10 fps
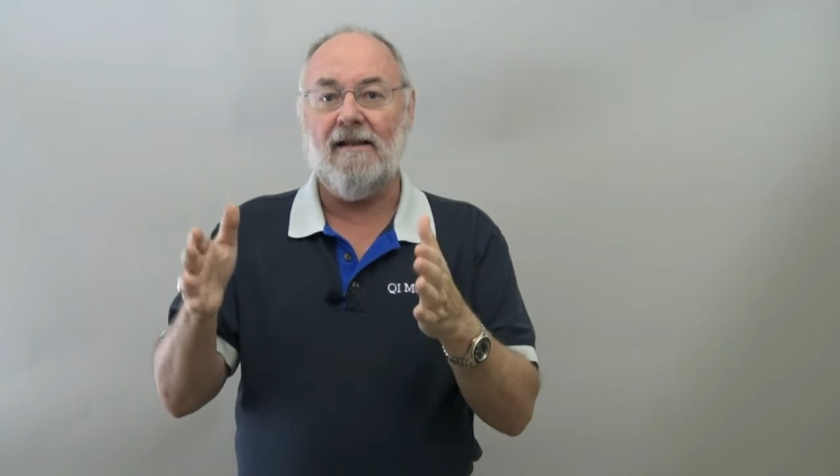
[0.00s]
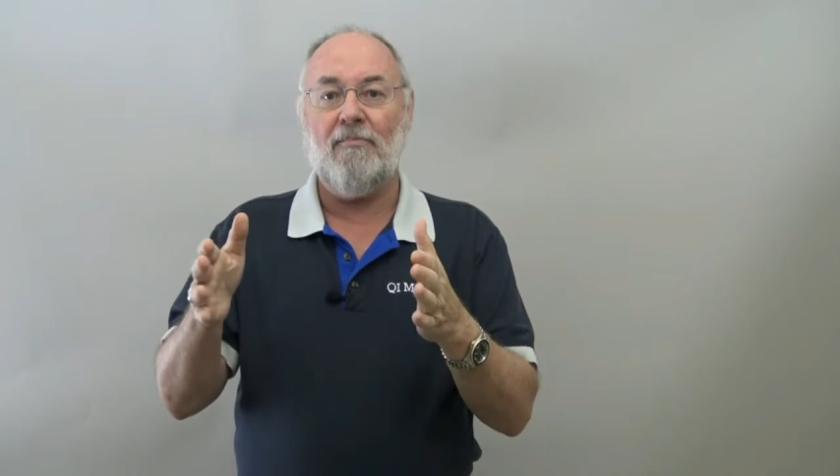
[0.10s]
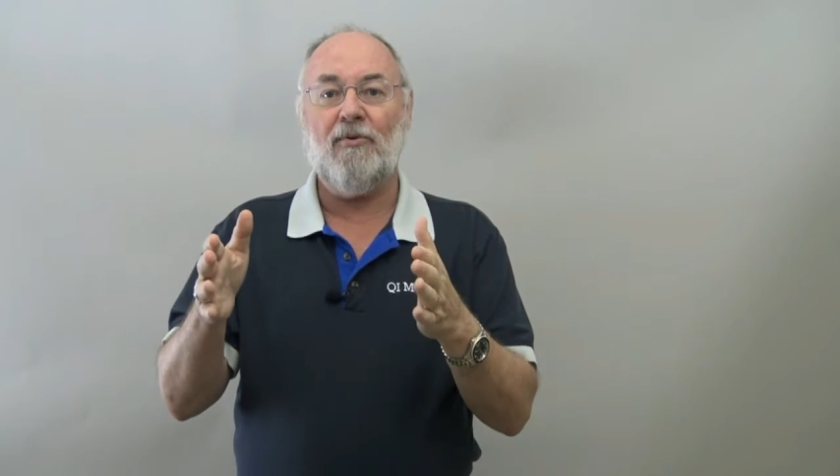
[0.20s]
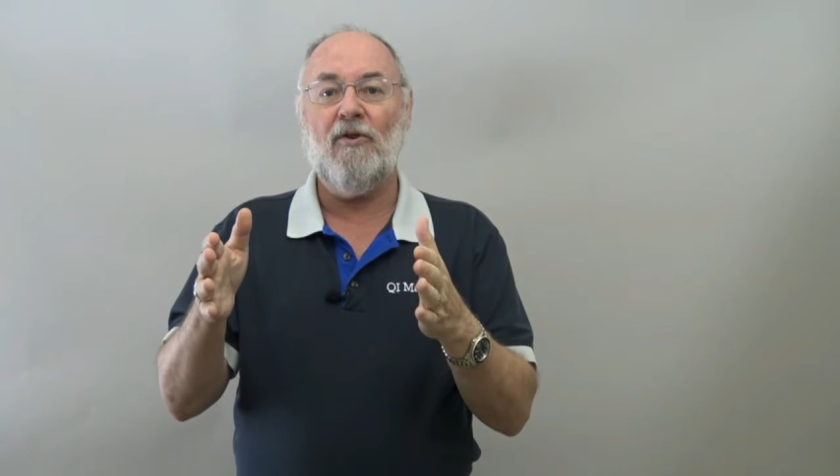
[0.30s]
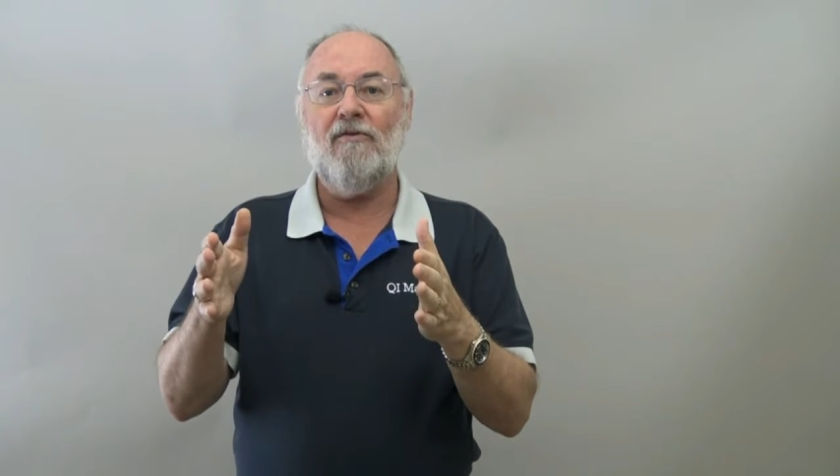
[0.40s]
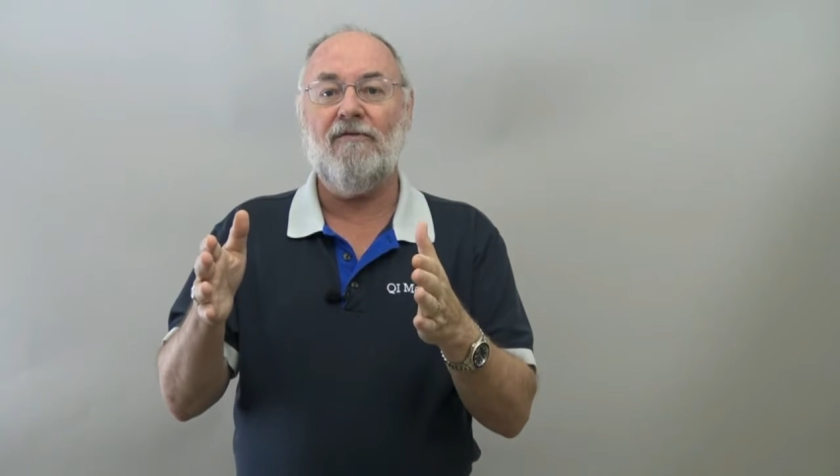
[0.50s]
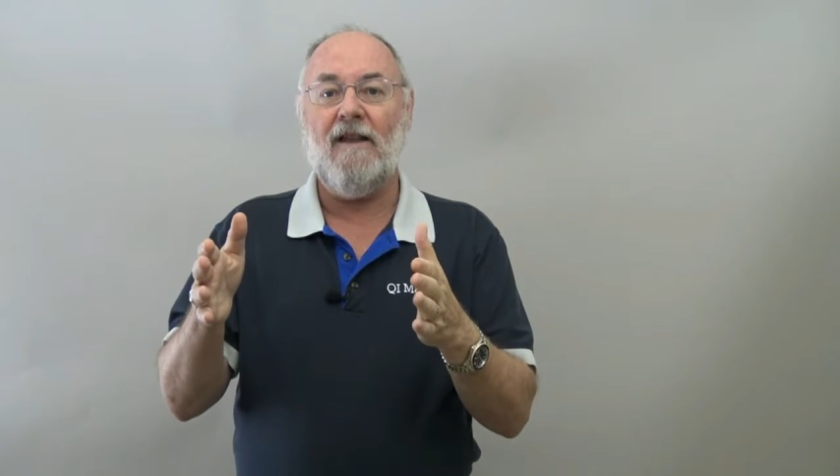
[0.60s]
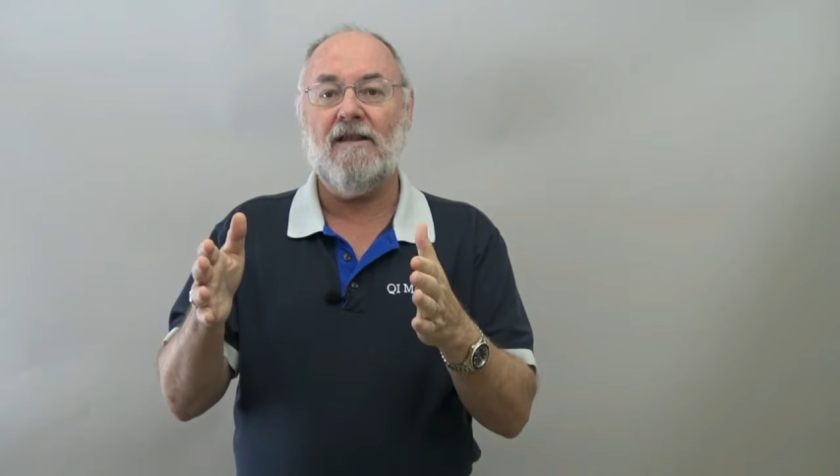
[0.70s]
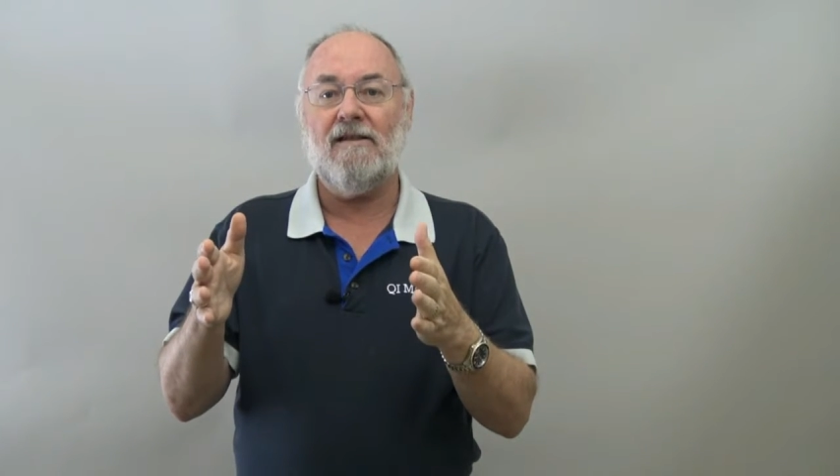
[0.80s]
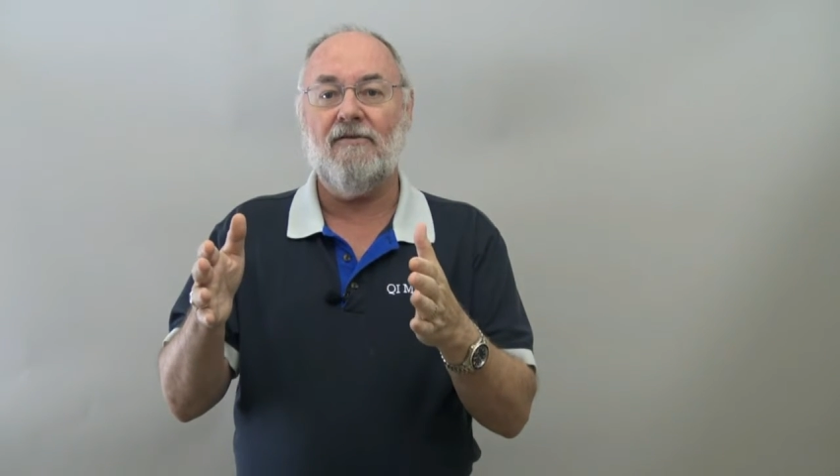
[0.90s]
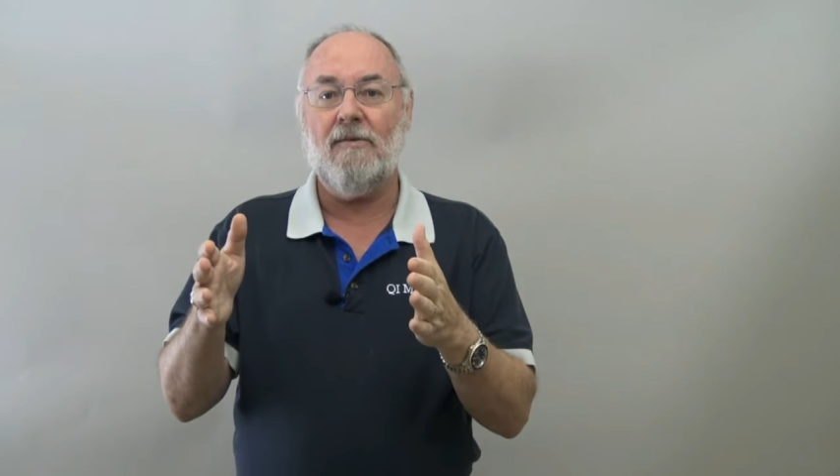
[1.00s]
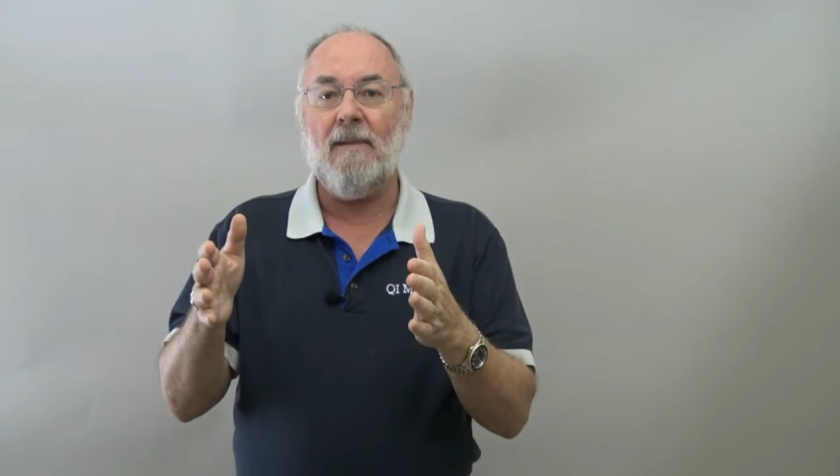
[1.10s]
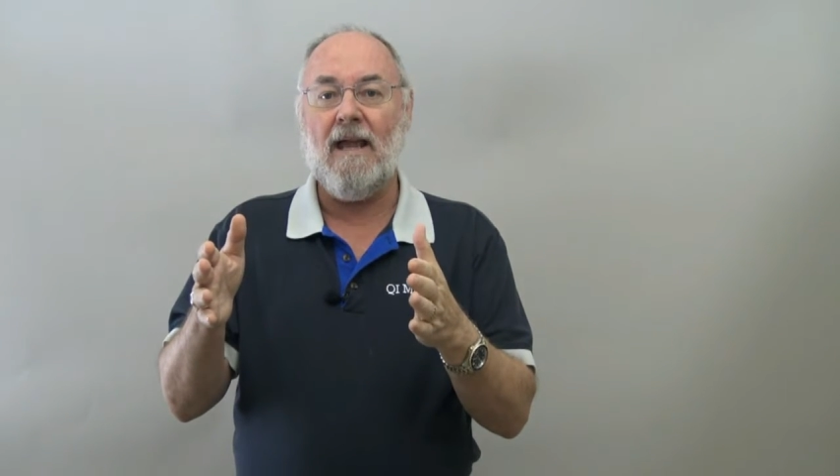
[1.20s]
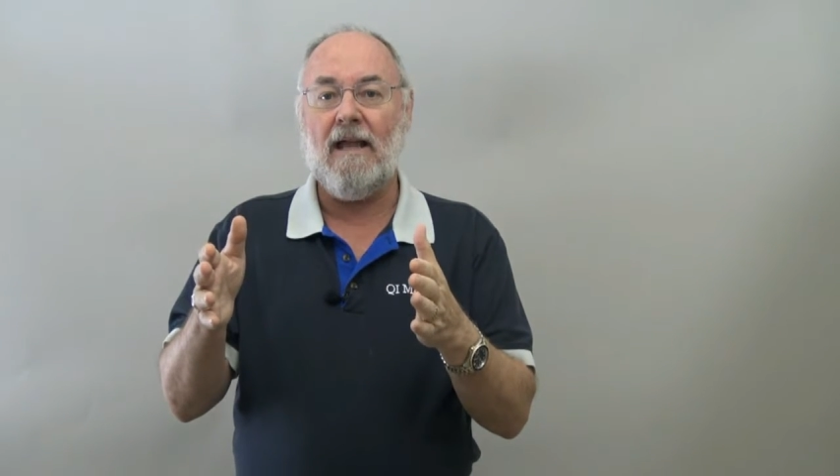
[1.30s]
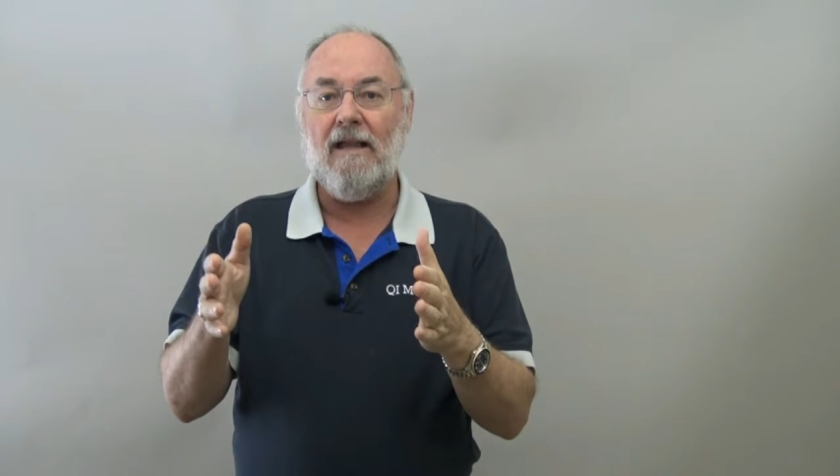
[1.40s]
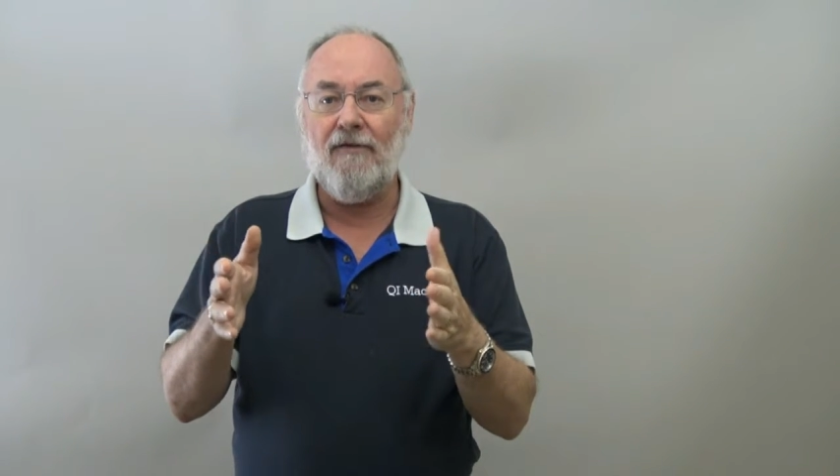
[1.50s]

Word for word: and improve phase of DMAIC,